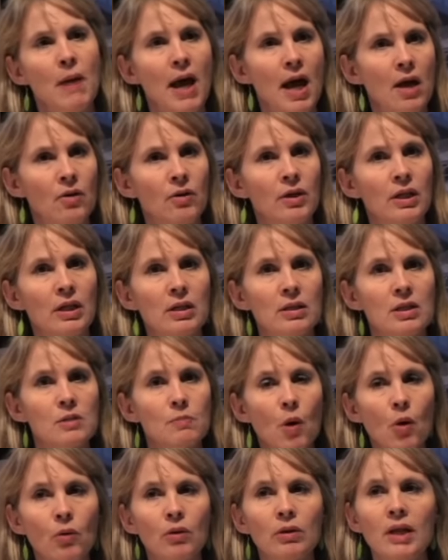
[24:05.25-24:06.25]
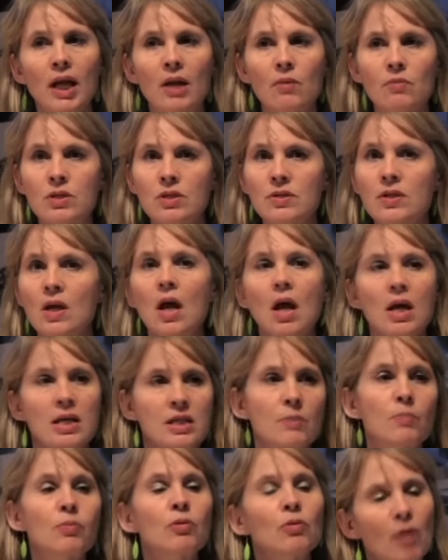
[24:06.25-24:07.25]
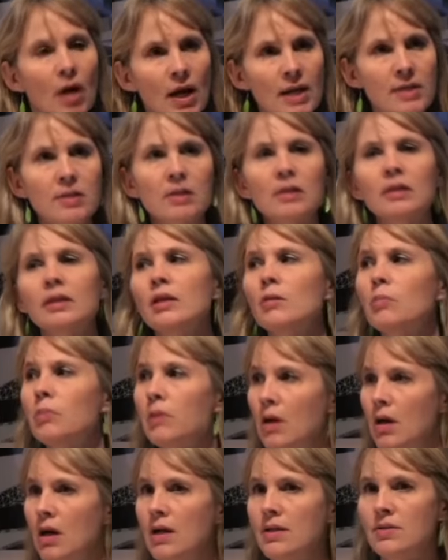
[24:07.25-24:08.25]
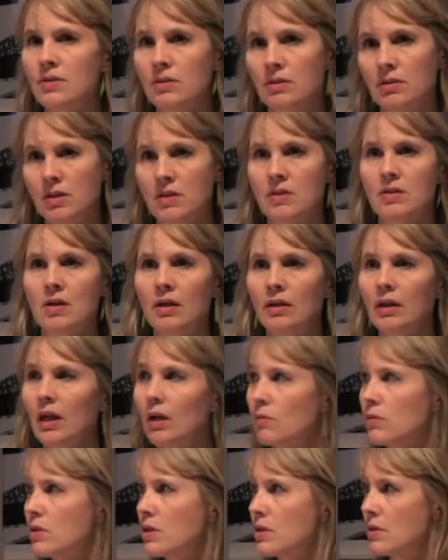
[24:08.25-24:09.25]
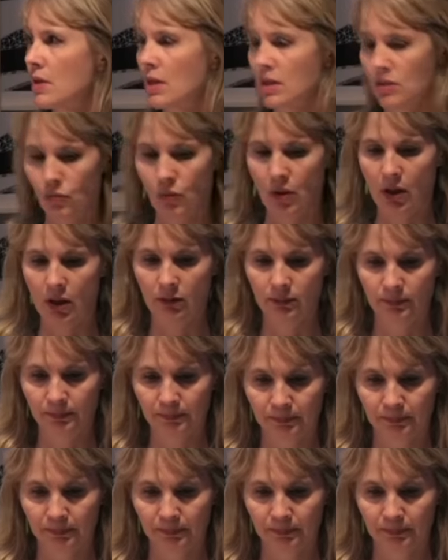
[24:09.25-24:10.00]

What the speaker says: patterning in spoken languages surprisingly applies to sign languages as well.